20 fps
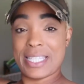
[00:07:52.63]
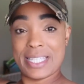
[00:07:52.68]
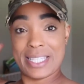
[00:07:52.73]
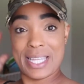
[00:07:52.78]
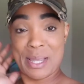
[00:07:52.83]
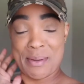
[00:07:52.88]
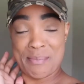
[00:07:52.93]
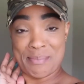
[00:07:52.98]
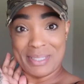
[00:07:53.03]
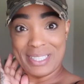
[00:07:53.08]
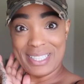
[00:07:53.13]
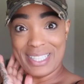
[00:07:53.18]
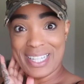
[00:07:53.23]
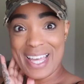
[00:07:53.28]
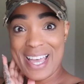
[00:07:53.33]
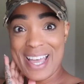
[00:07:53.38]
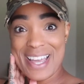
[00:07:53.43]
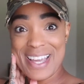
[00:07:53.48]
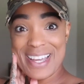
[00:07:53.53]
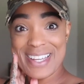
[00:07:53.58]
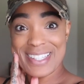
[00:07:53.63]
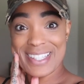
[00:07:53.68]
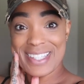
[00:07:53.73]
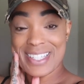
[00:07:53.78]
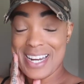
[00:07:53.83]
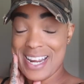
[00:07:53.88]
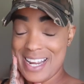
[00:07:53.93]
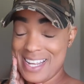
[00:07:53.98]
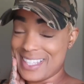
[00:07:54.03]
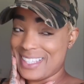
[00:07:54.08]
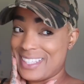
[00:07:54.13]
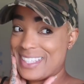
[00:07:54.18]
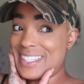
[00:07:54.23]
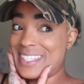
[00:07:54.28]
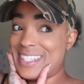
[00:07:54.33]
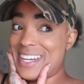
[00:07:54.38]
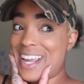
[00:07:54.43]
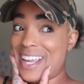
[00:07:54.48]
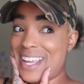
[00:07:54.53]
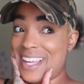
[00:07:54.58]
stay blessed
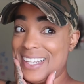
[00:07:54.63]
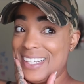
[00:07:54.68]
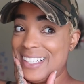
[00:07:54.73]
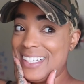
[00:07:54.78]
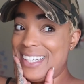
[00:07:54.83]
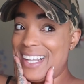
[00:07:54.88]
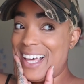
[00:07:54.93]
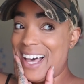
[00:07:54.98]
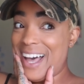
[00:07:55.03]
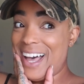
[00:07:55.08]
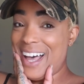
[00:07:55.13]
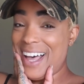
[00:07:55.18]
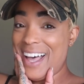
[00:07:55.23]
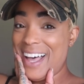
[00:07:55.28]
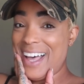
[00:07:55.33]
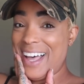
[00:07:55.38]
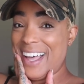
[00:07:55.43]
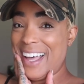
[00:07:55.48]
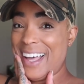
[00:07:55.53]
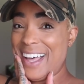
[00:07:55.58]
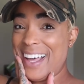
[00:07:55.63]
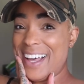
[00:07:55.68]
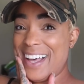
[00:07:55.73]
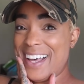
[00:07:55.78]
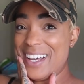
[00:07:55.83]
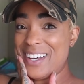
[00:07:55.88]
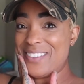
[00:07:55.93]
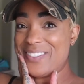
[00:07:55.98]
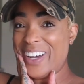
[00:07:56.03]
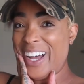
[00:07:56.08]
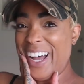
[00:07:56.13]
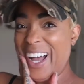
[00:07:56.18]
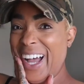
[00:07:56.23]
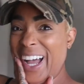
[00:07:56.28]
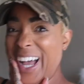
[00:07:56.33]
stay in love